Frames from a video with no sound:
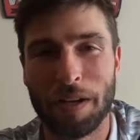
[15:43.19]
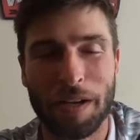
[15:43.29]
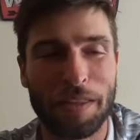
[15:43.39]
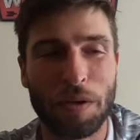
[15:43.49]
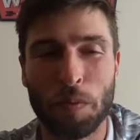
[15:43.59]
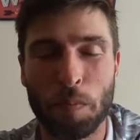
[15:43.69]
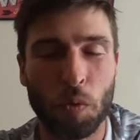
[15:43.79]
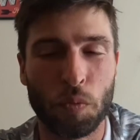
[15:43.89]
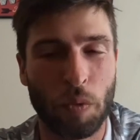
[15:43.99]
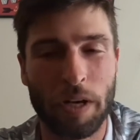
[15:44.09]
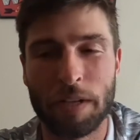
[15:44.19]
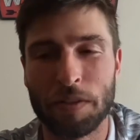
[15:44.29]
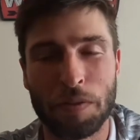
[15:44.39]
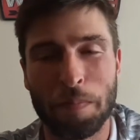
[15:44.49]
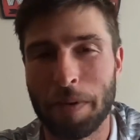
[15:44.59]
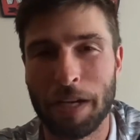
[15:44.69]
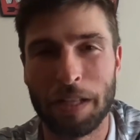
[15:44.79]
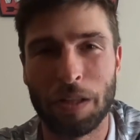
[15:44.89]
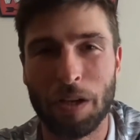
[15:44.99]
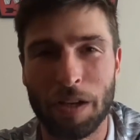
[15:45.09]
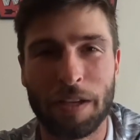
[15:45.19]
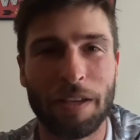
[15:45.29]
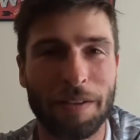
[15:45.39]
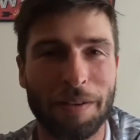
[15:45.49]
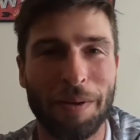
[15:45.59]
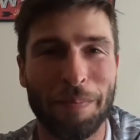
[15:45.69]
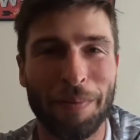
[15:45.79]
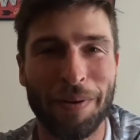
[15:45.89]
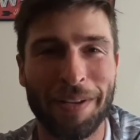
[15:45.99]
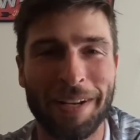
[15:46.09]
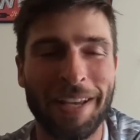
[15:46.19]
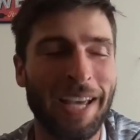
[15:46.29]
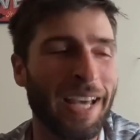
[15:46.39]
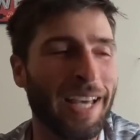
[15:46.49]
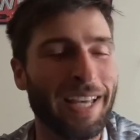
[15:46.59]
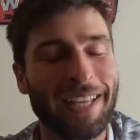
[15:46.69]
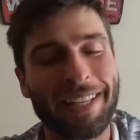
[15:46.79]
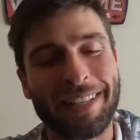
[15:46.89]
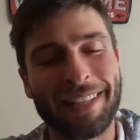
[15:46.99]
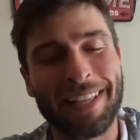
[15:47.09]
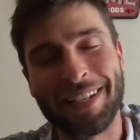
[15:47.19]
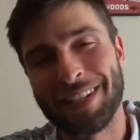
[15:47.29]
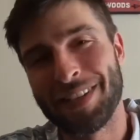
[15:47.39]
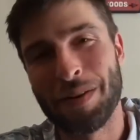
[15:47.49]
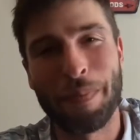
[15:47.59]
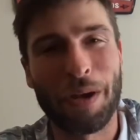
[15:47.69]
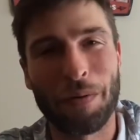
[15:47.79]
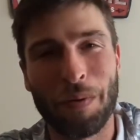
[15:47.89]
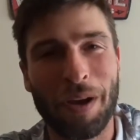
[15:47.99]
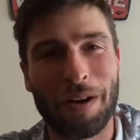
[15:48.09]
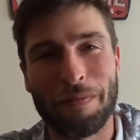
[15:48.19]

I think we both ran into some bad luck, but they ship out a rod.